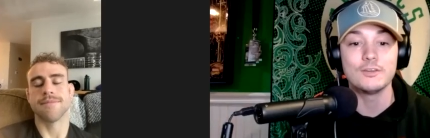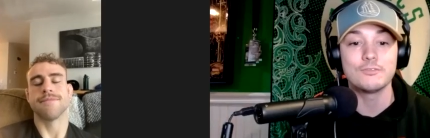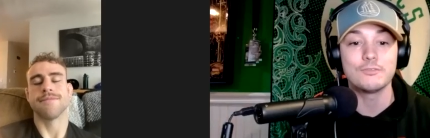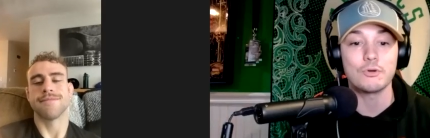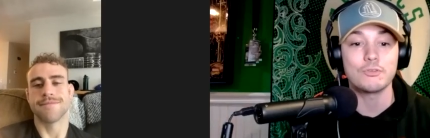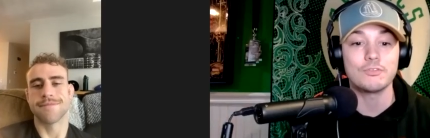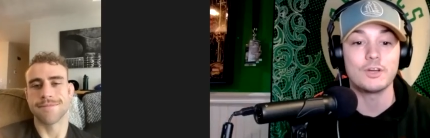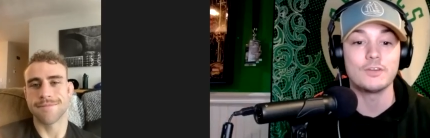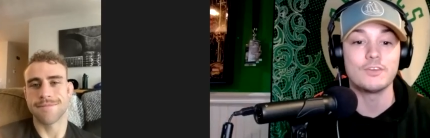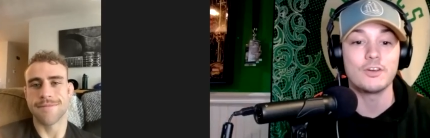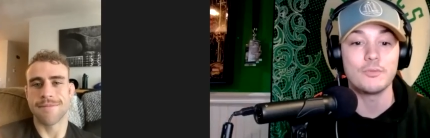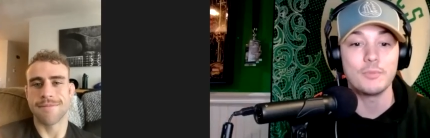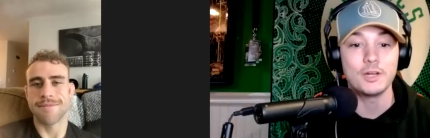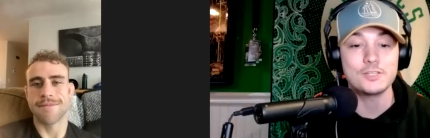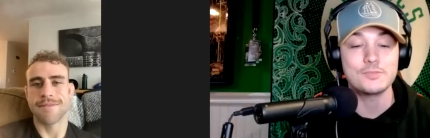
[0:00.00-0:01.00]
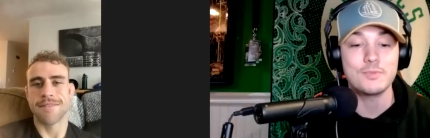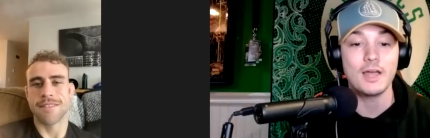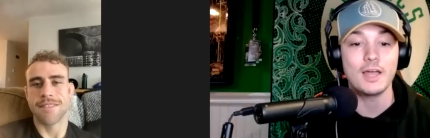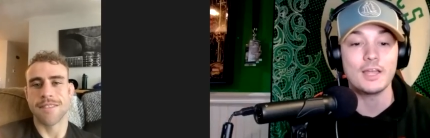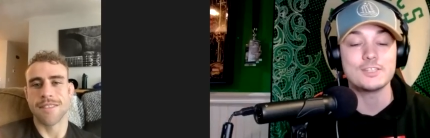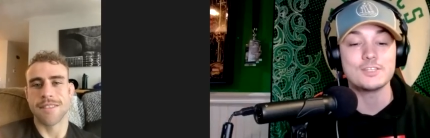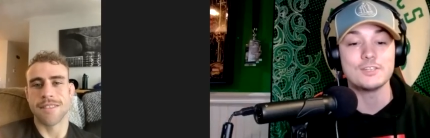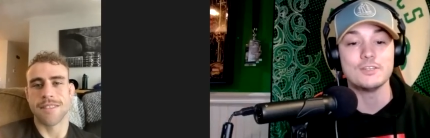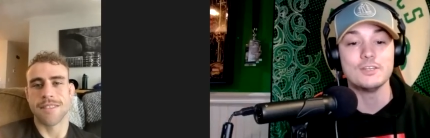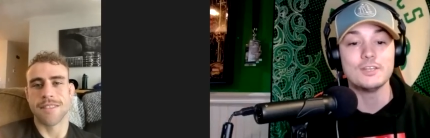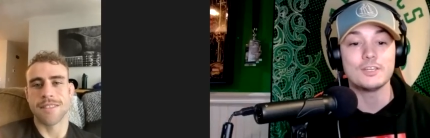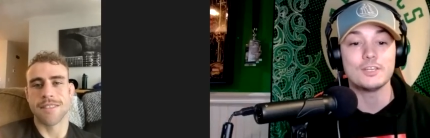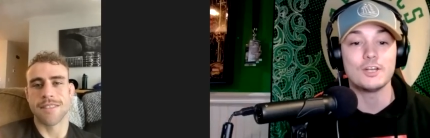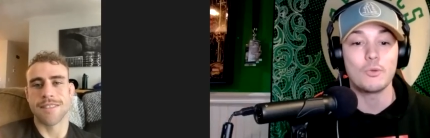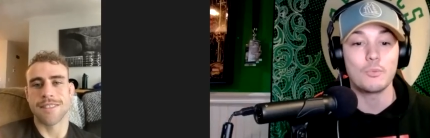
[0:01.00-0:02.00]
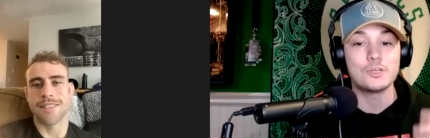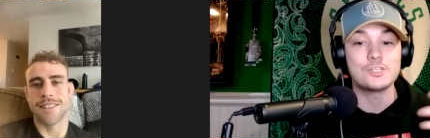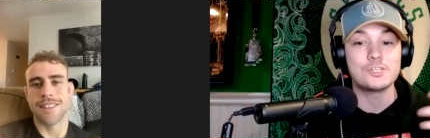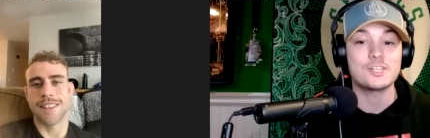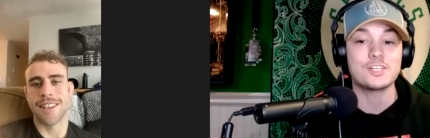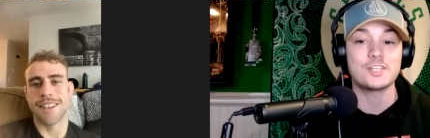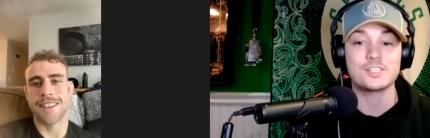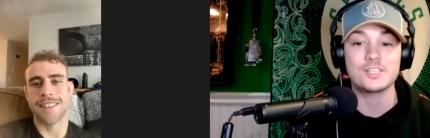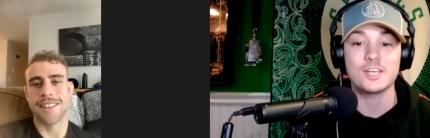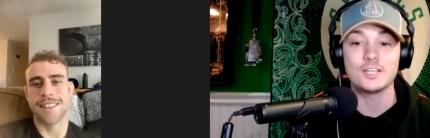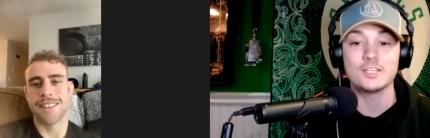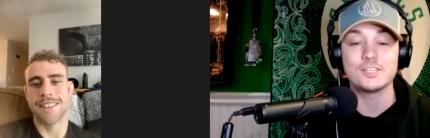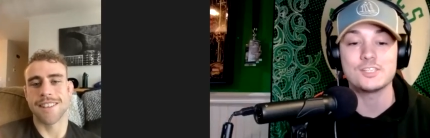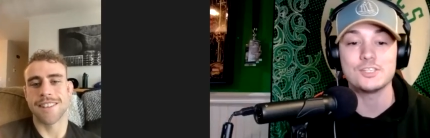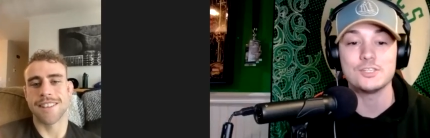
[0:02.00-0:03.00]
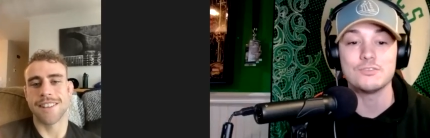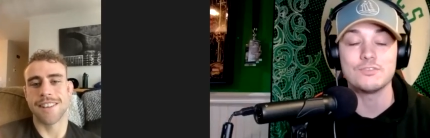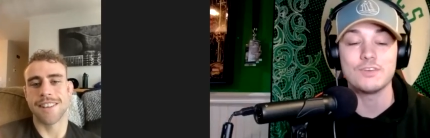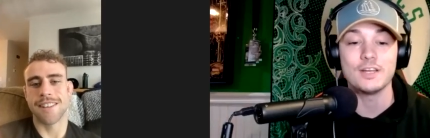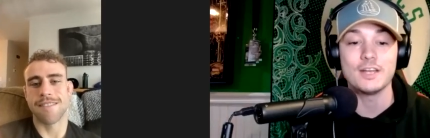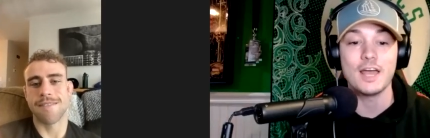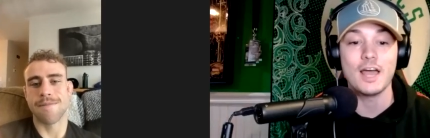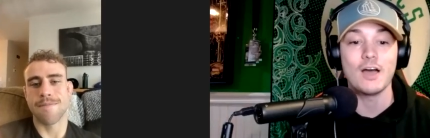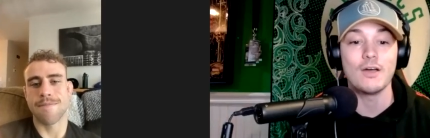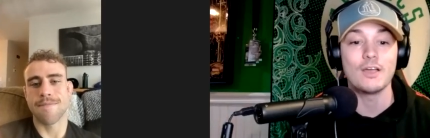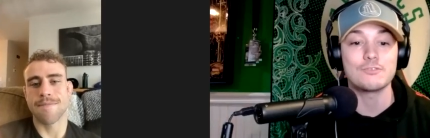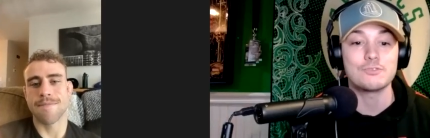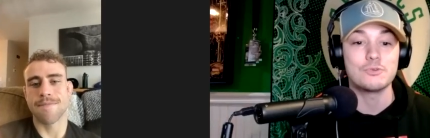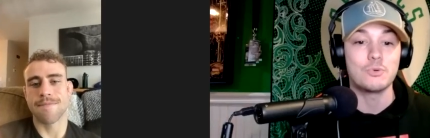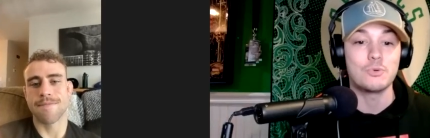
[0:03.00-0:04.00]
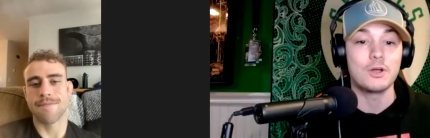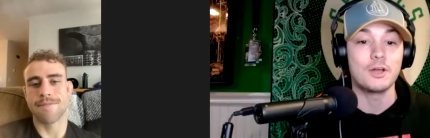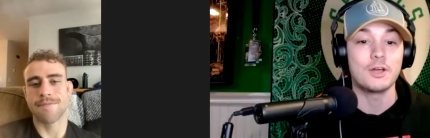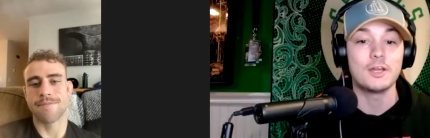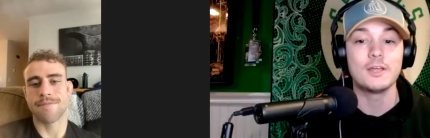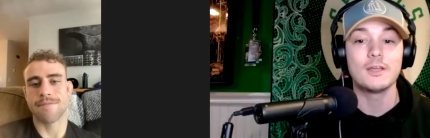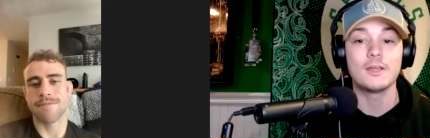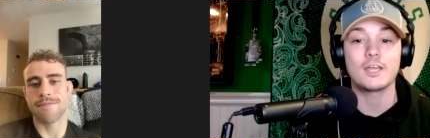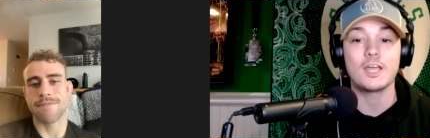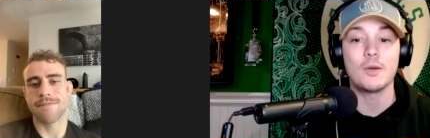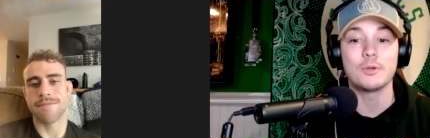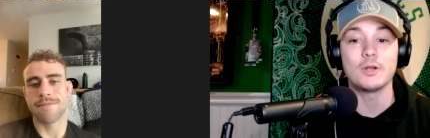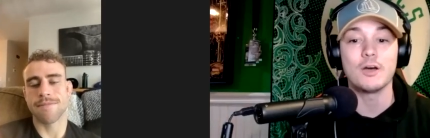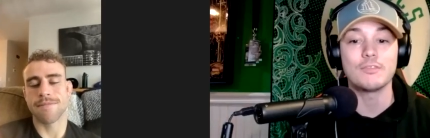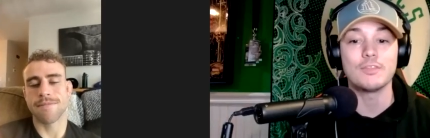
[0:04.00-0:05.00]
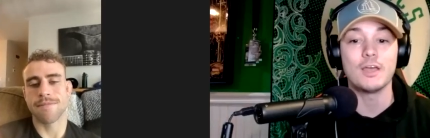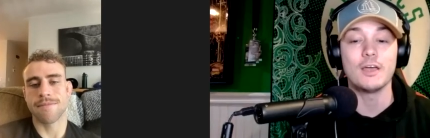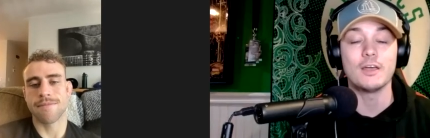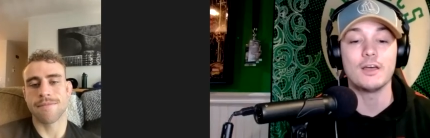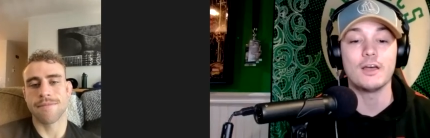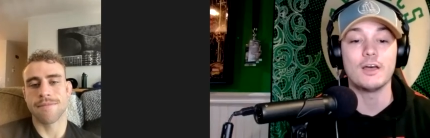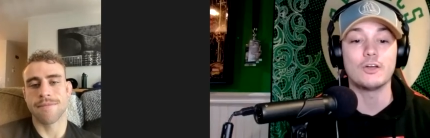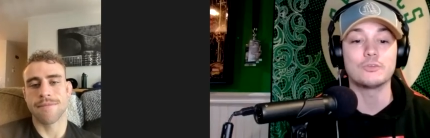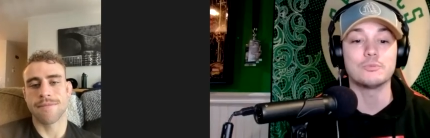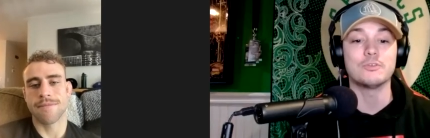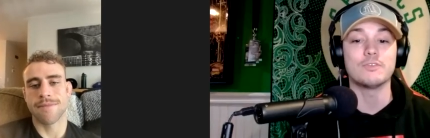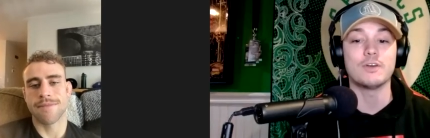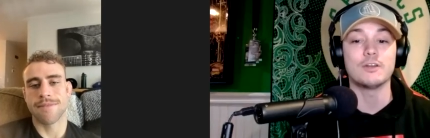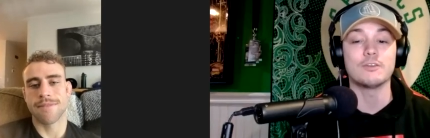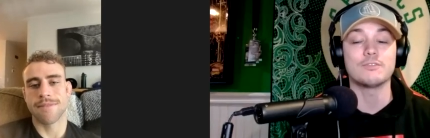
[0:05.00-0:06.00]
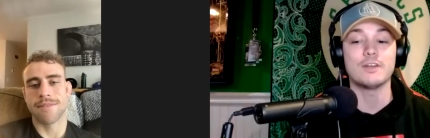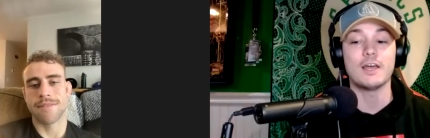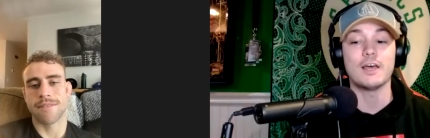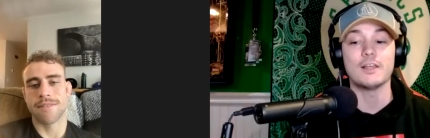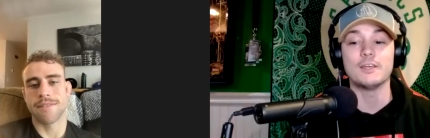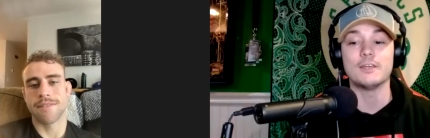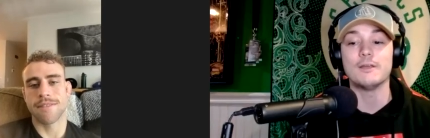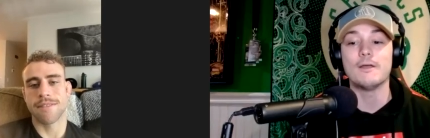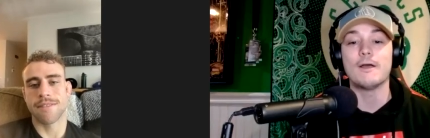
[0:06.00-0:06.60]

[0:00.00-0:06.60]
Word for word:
Speaker 1: forefront of everybody's minds. And, you know, we're just as excited to see you fight now as we were coming off that Ultimate Fighter finale.